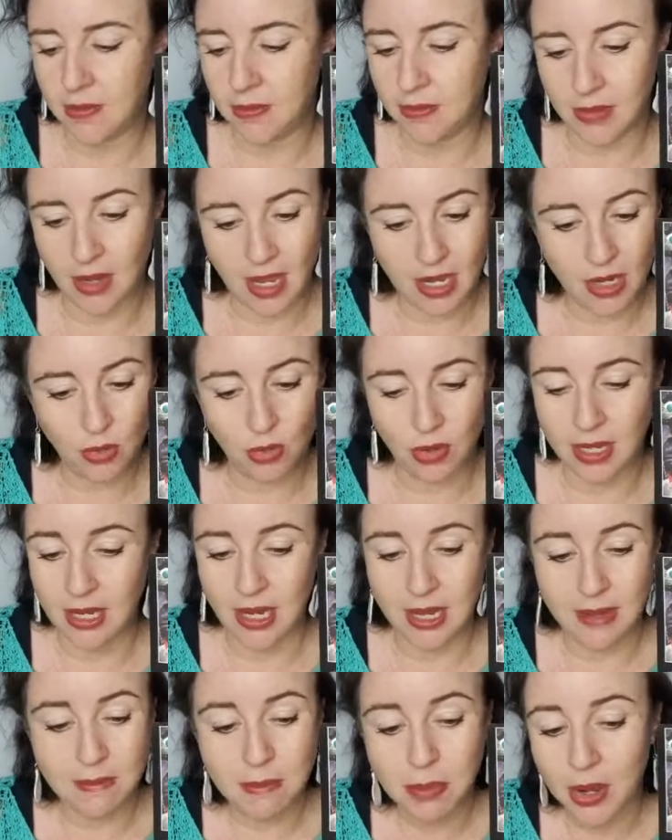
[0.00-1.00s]
like we're in
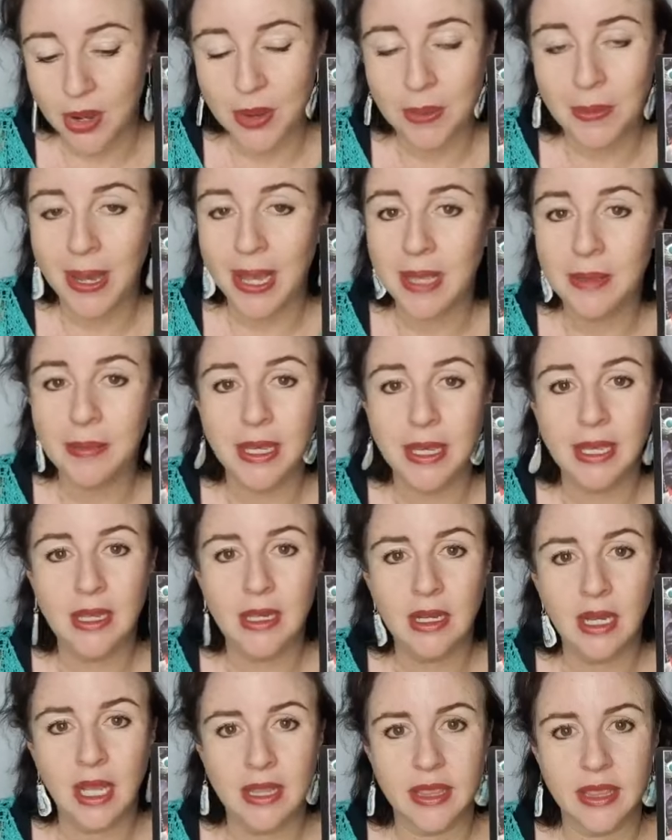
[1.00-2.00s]
limbo maybe,
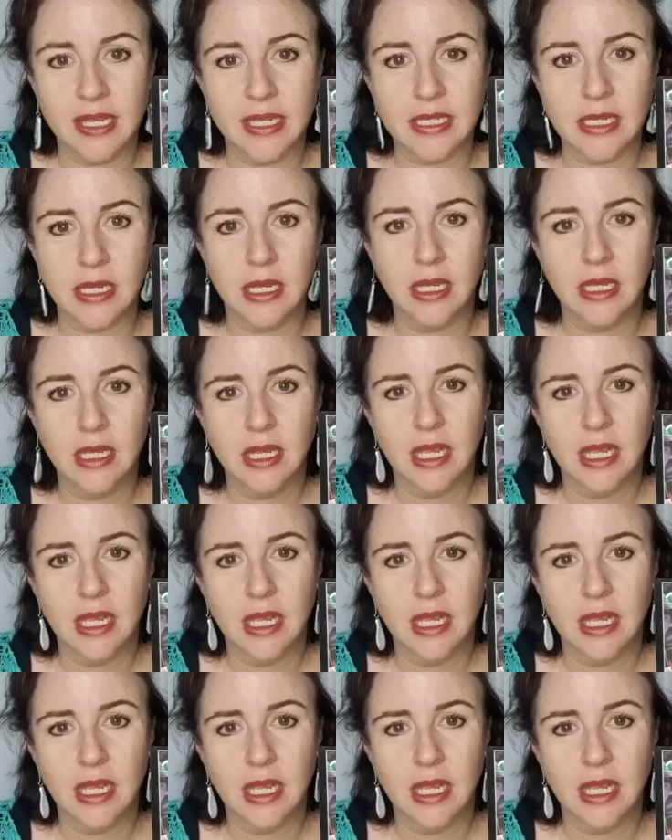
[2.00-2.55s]
like there's a